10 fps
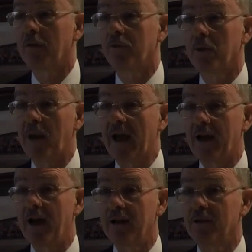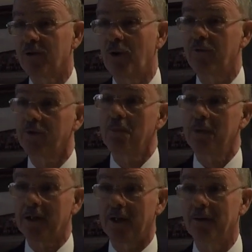from the Black Island, so I have some
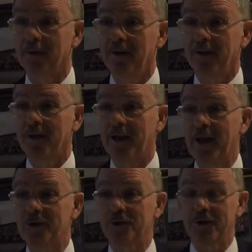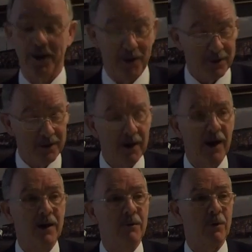little connection there.
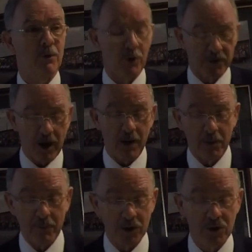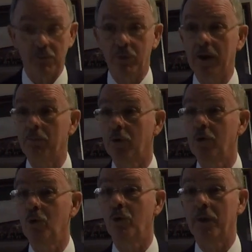And of course, Harman mentioned Brian Baru
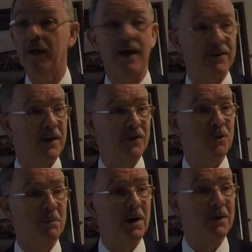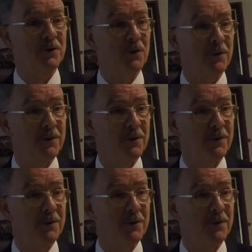would be an ancestor of mine, so